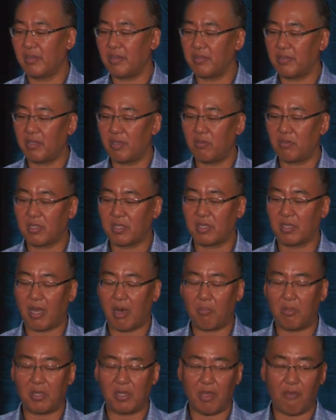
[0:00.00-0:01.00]
there's a
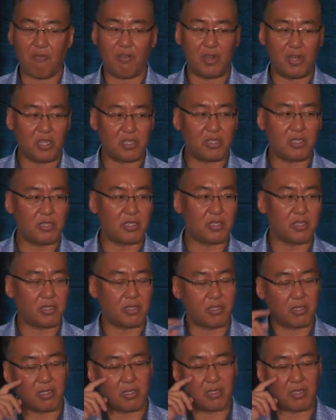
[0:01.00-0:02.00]
couple of definitions
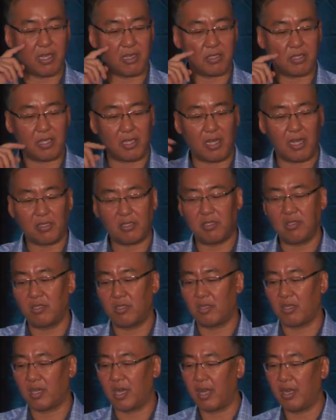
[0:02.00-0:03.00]
of
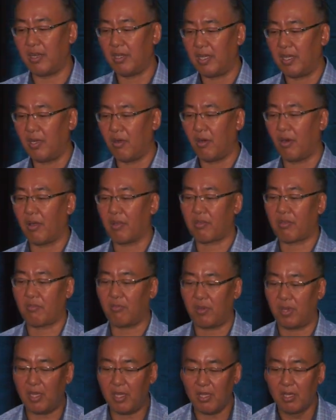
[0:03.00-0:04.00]
senescence. You kind of need all
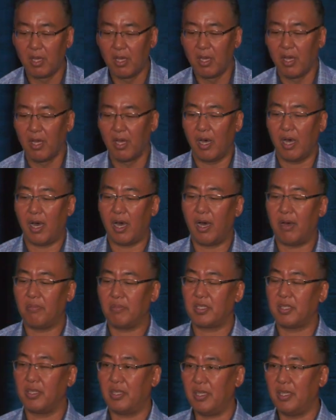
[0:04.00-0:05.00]
three.
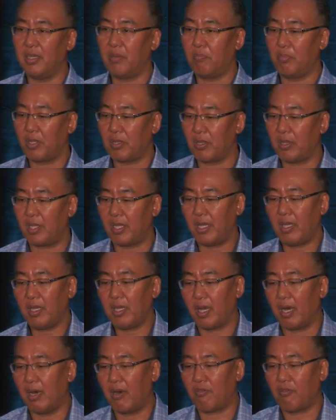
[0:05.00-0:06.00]
It's an
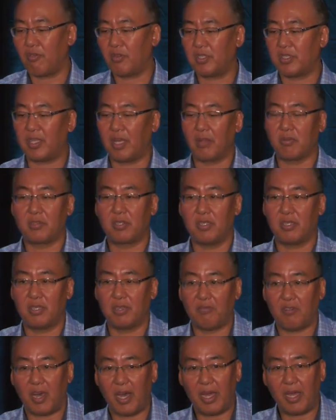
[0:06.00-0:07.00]
inability for a cell to
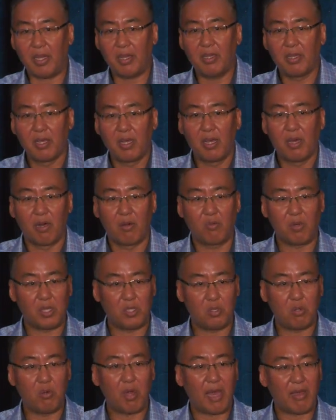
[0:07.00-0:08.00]
divide. We
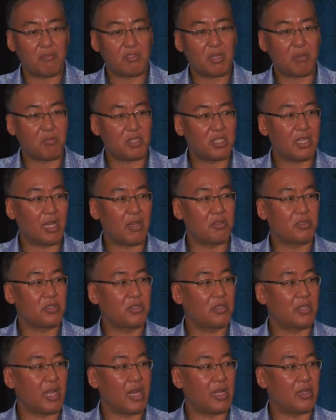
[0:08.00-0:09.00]
do have some
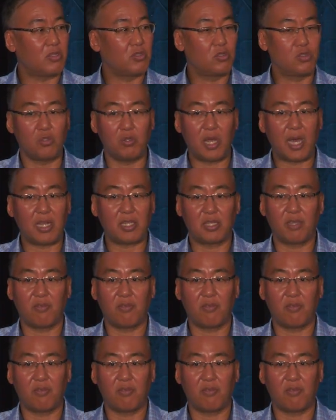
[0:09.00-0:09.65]
cells that do not